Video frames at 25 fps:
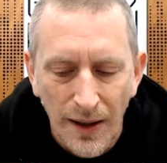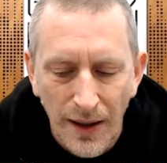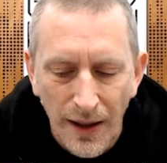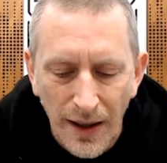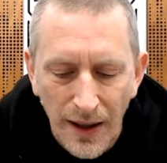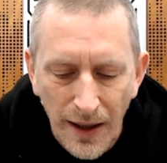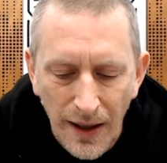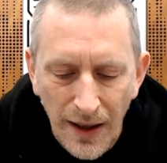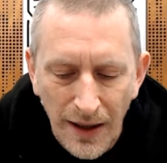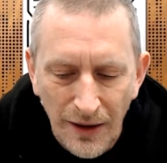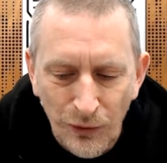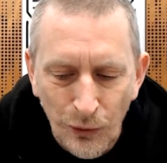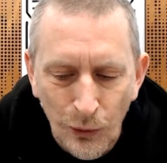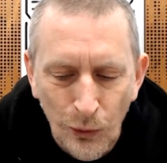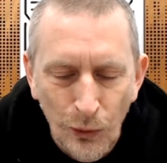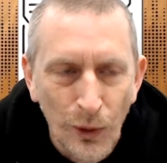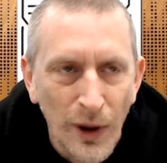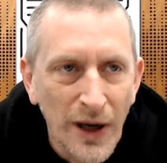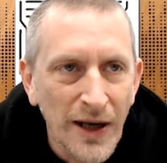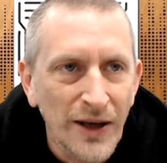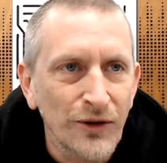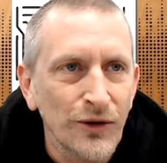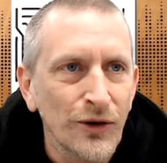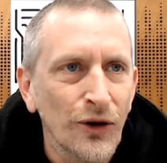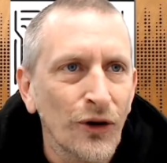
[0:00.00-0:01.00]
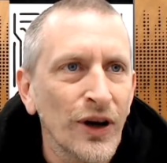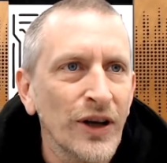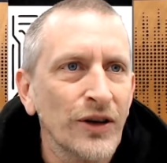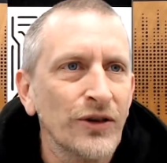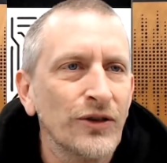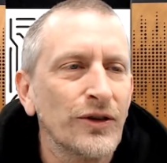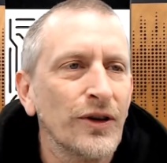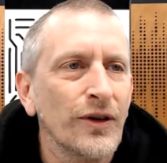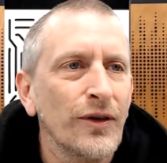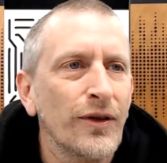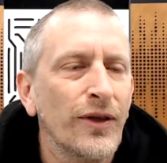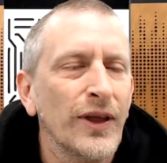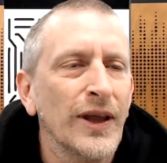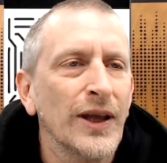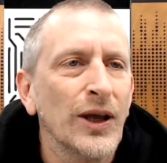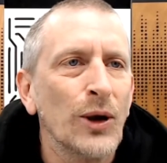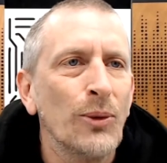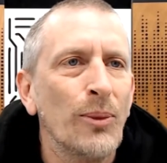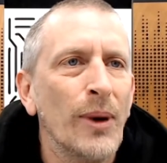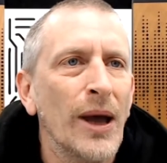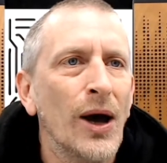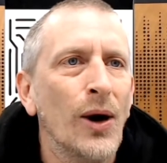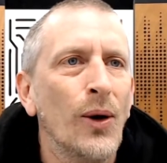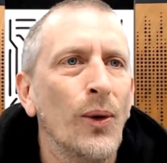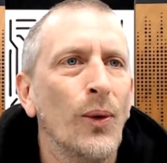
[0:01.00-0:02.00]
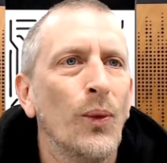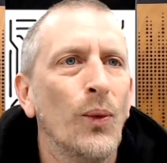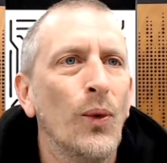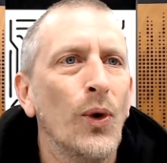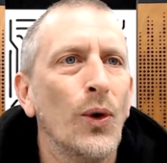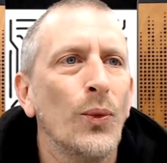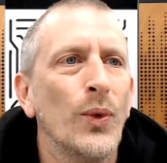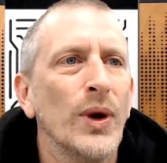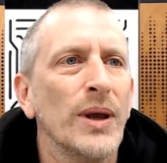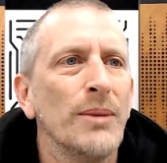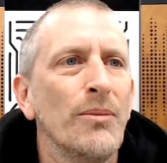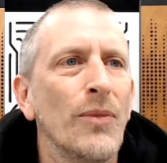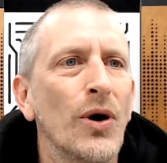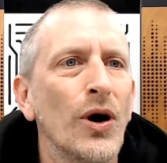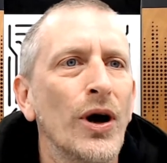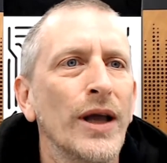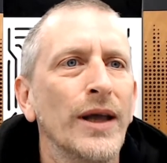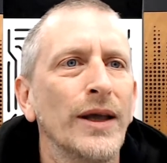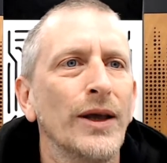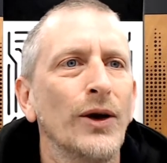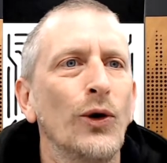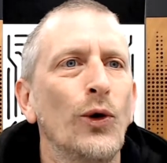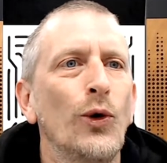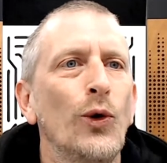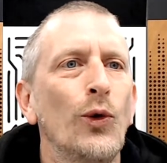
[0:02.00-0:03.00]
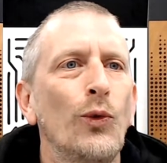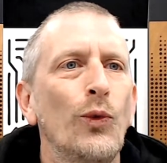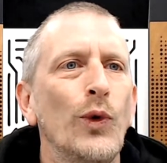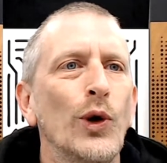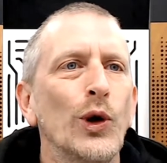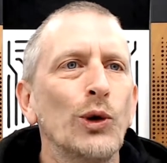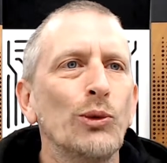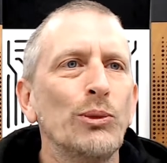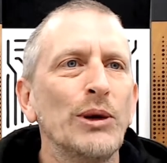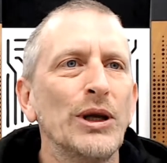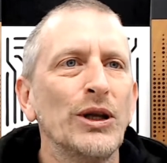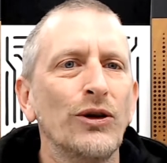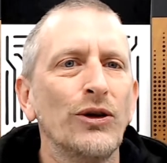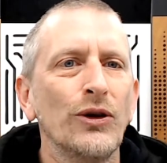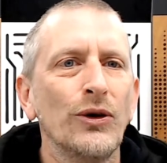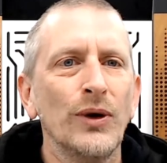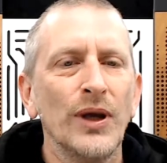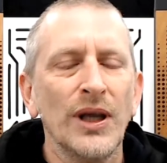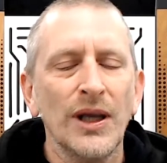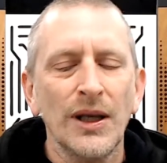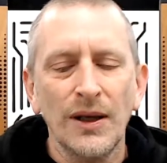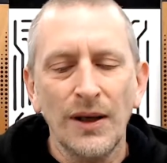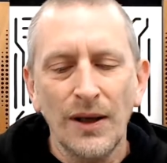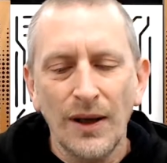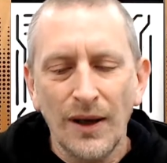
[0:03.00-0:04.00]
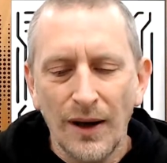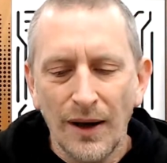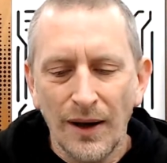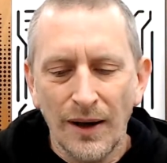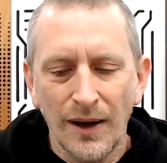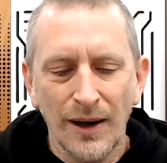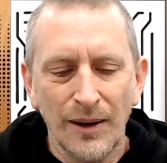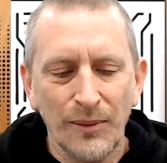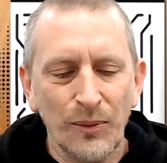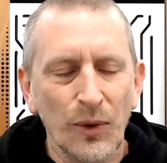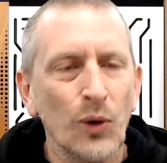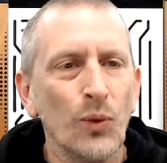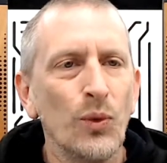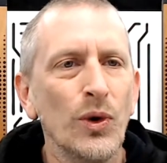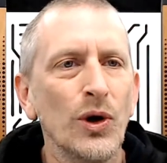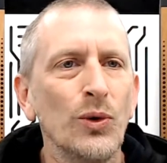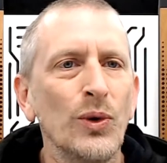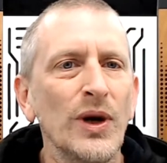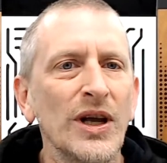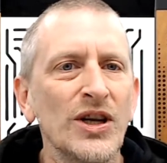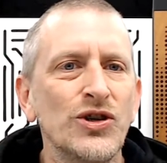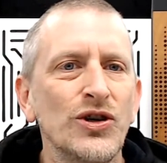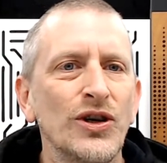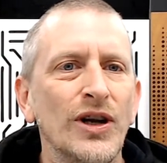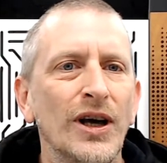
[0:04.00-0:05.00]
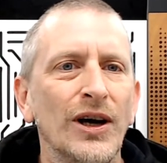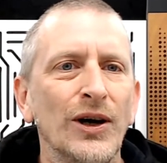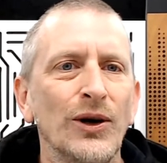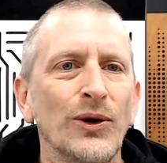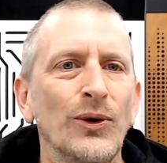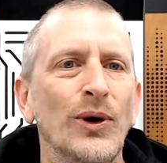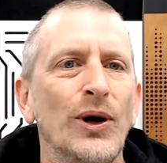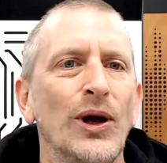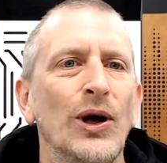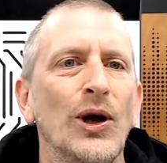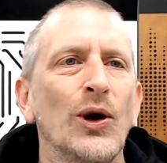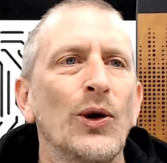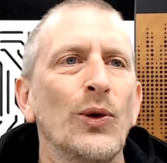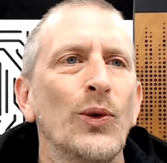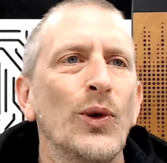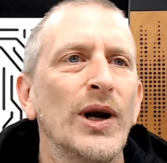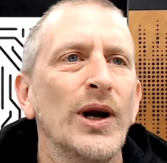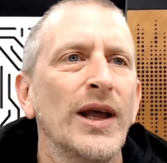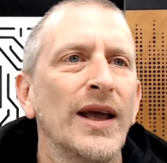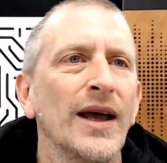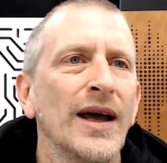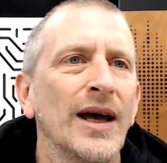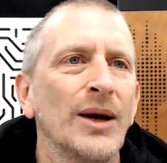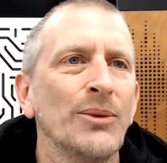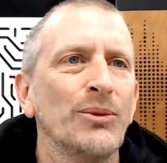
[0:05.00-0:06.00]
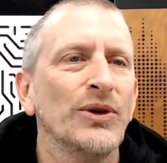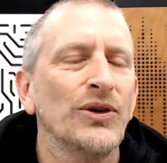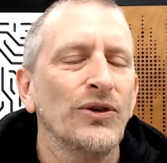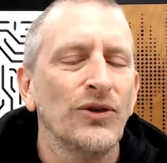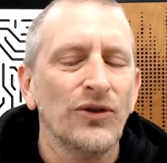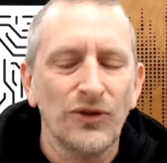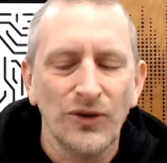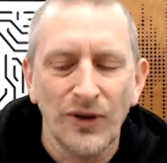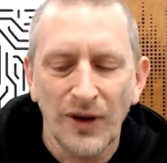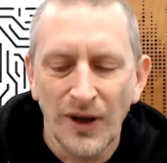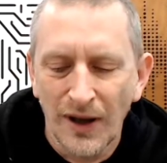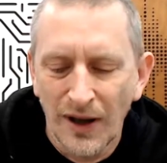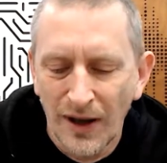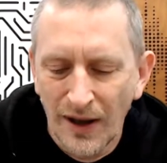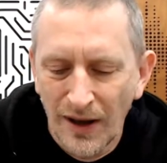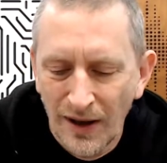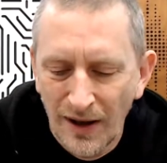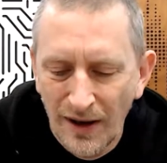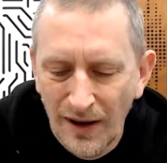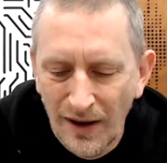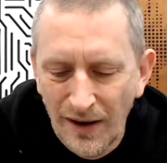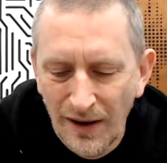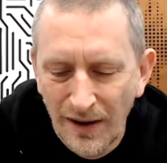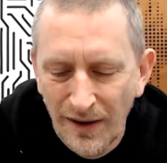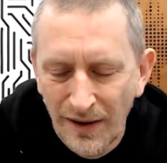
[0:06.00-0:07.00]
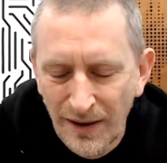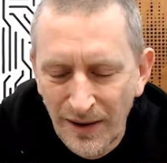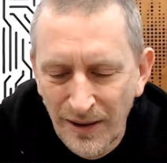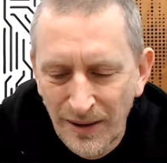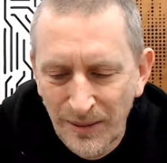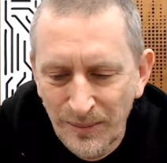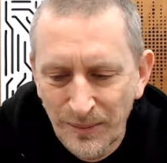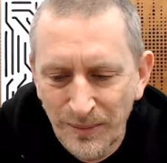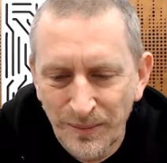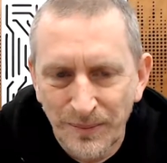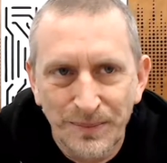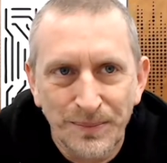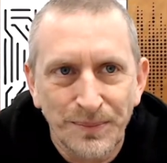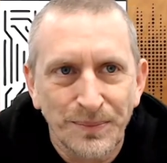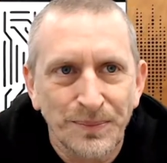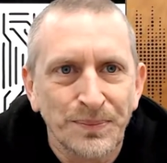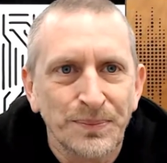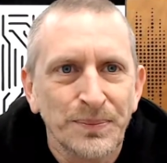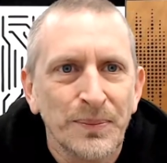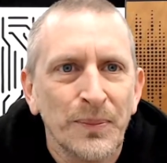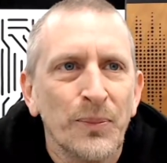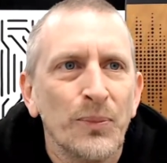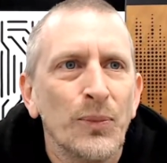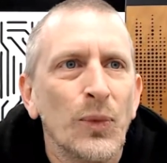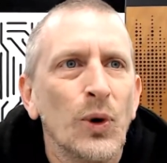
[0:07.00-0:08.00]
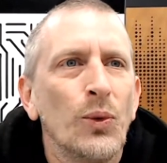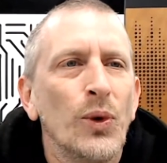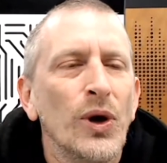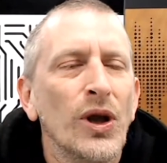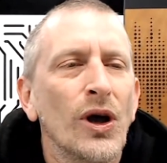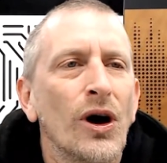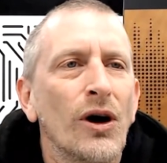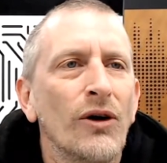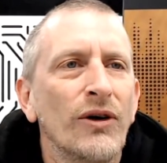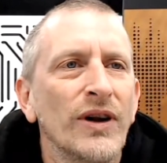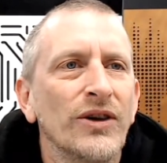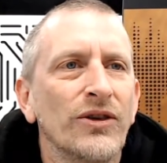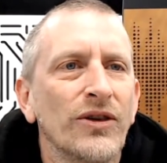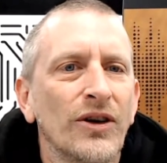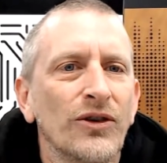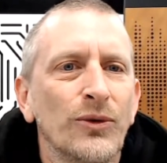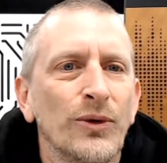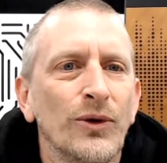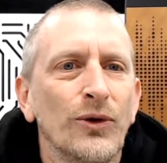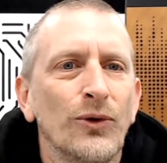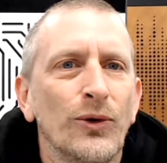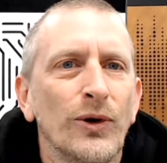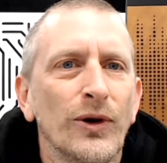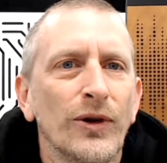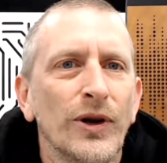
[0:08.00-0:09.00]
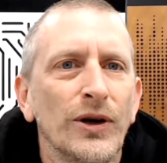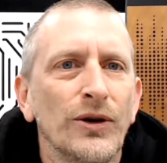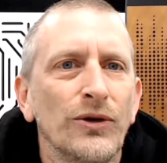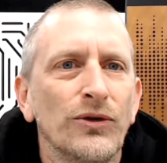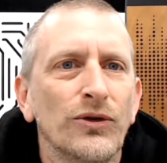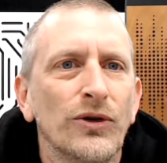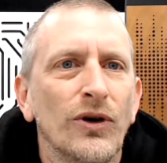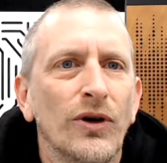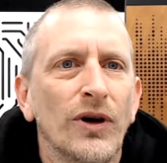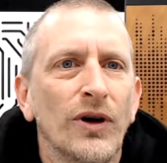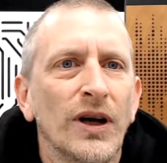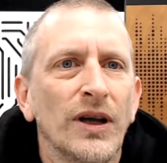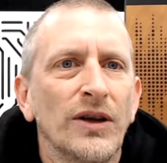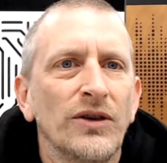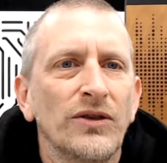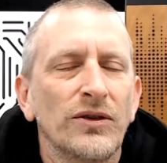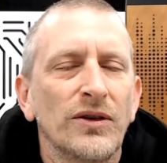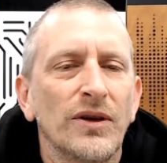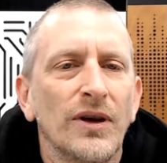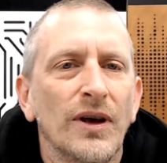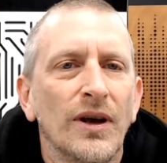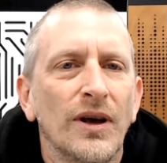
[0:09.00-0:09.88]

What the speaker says: It's always nice to think about what we might or will be doing. We'll let you know when it happens. But we are in touch with all of those guys.